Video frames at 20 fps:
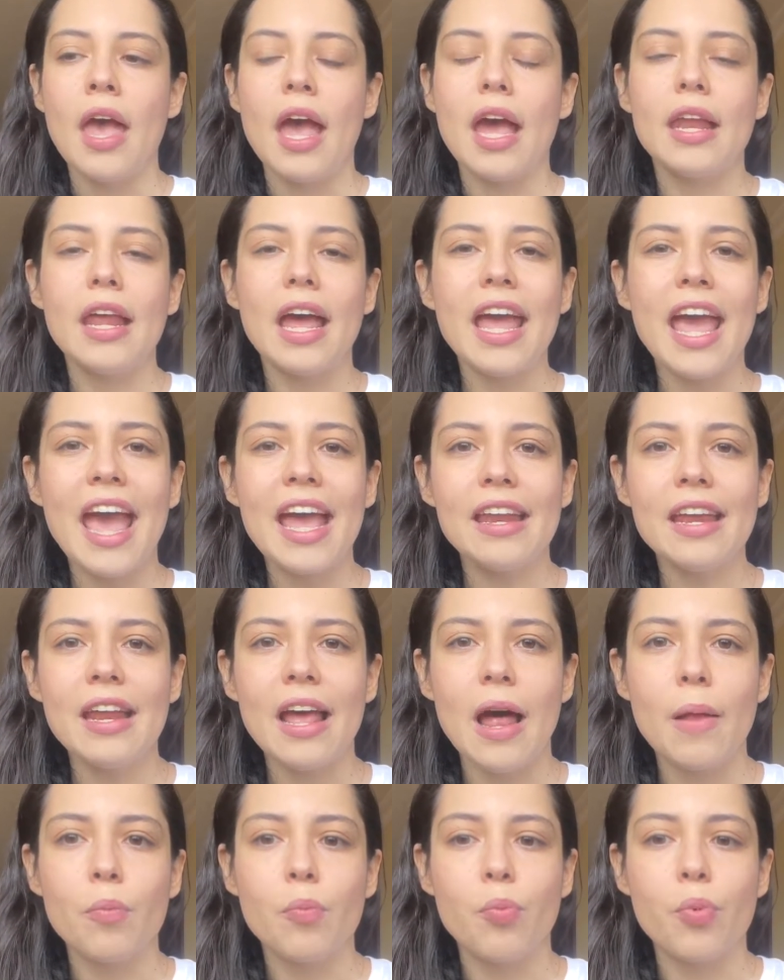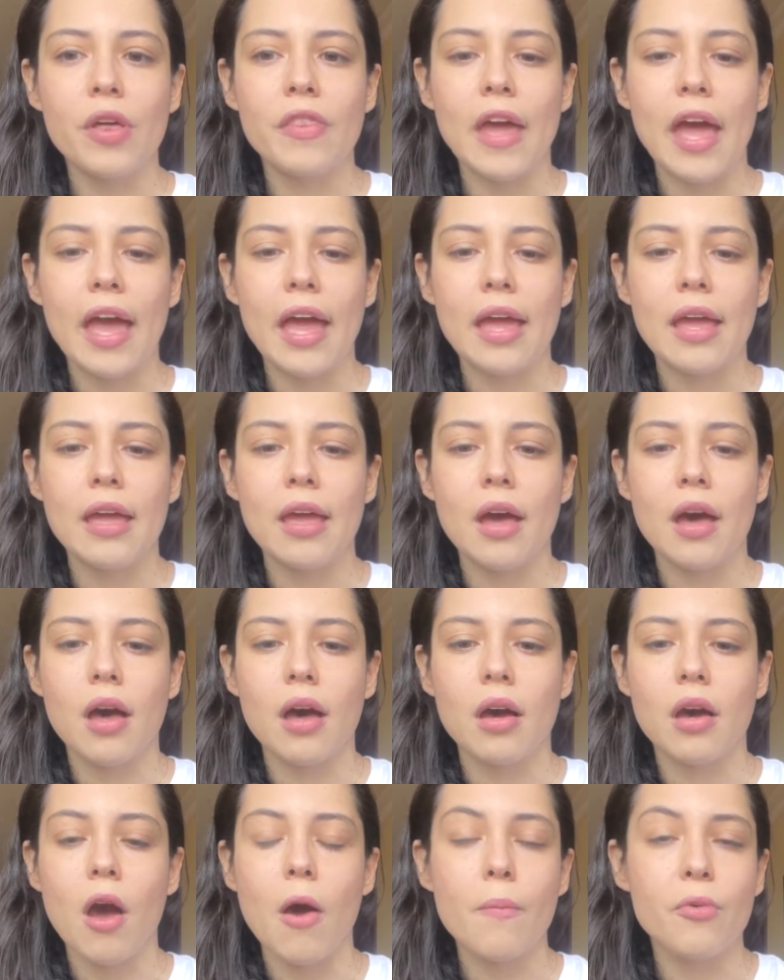And I ended up with a
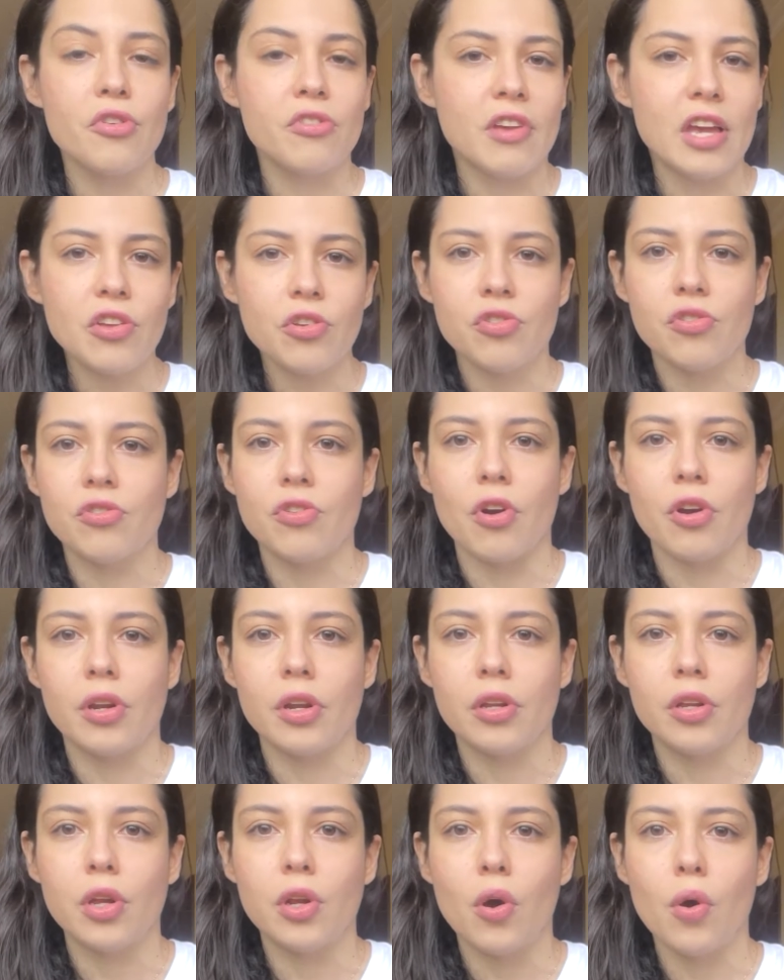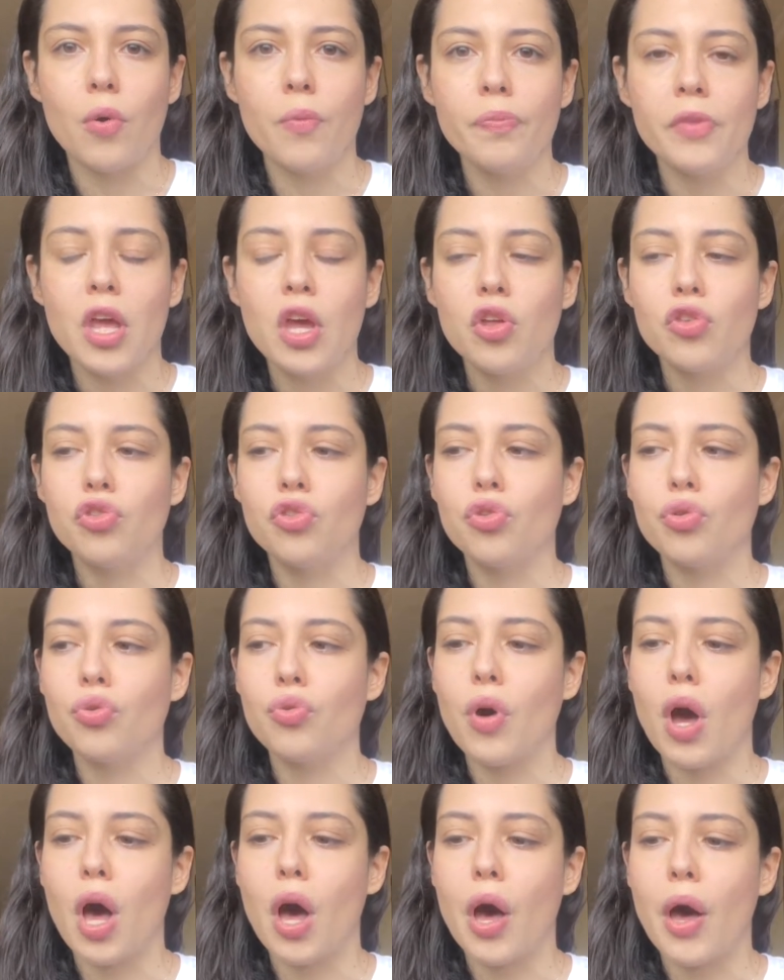conversation started, you know,
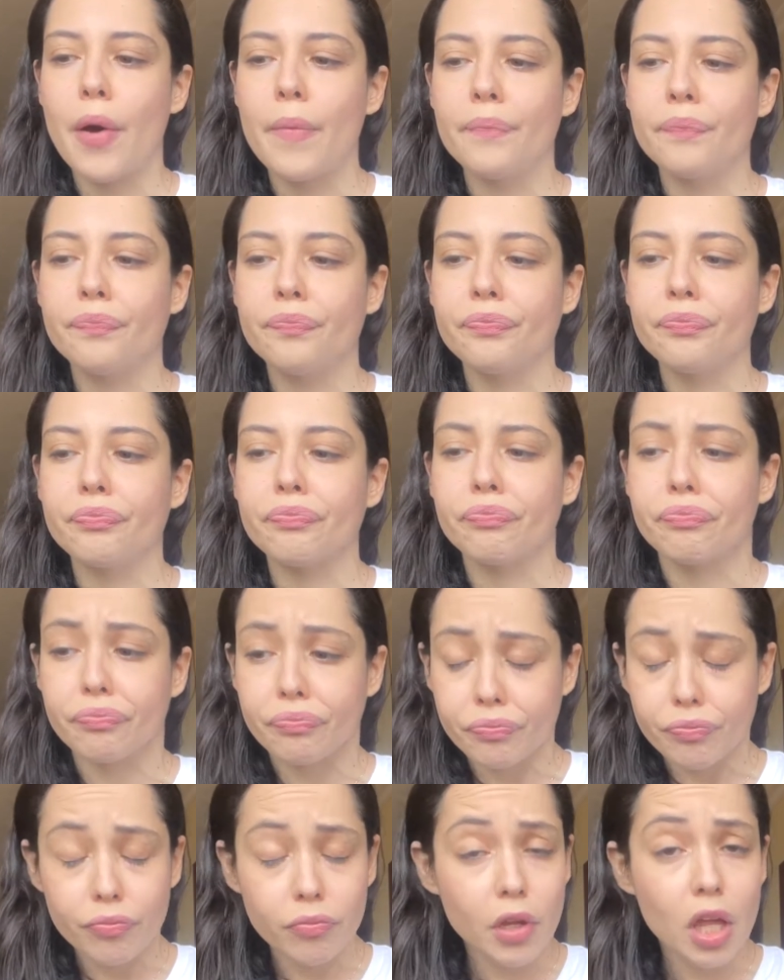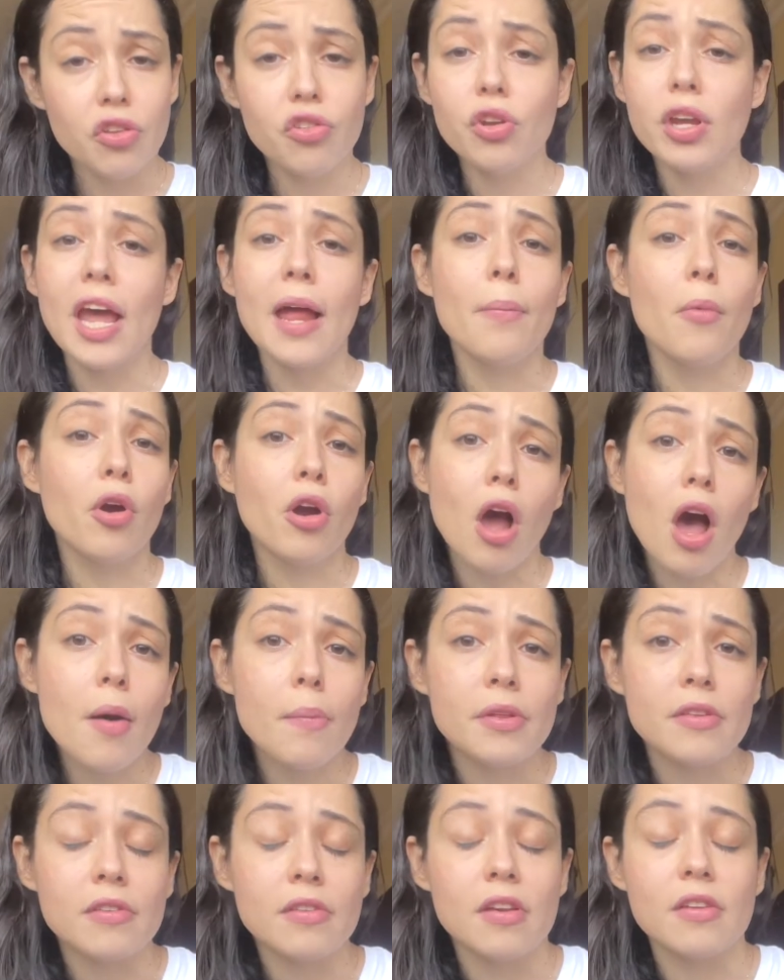to get more
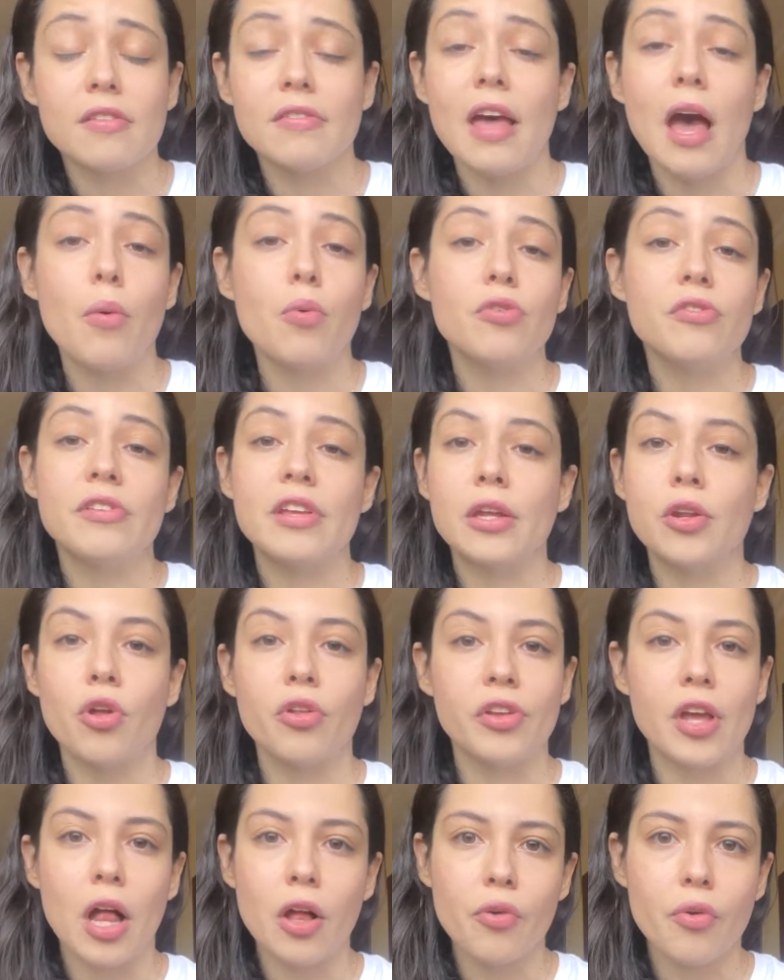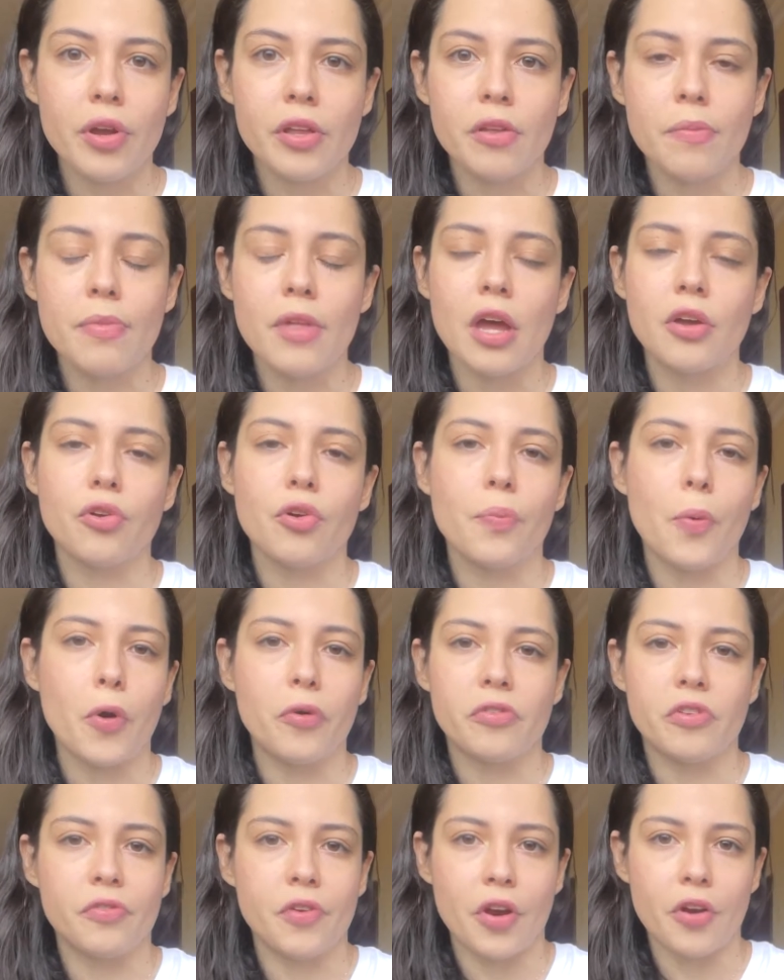comments, because that will signal the algorithm that your
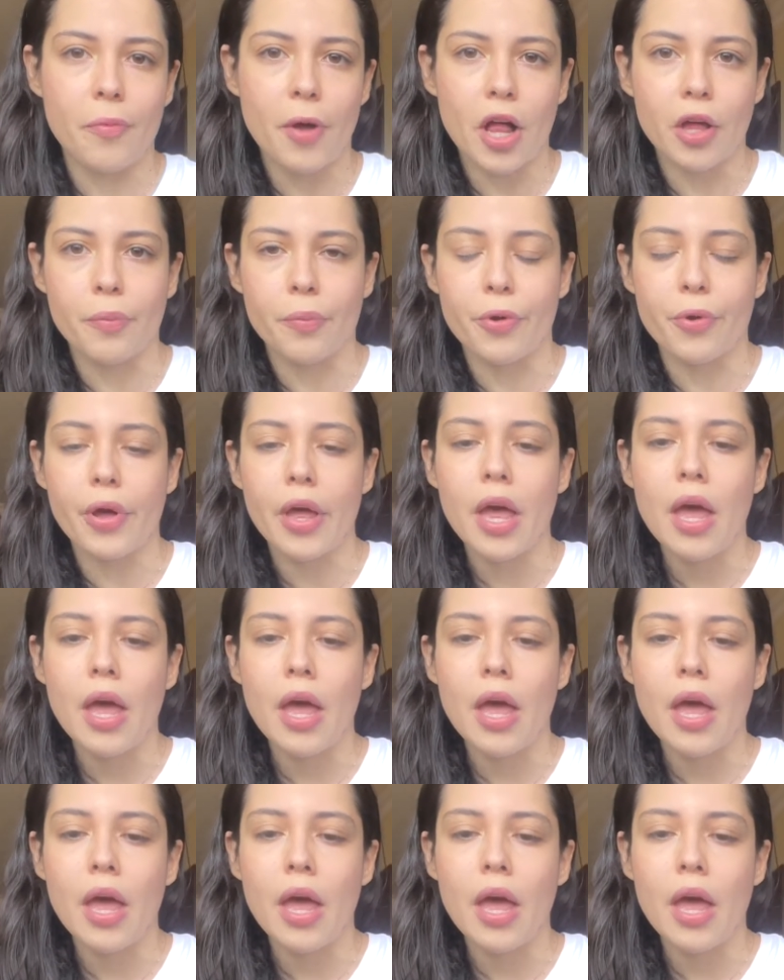post is very valuable.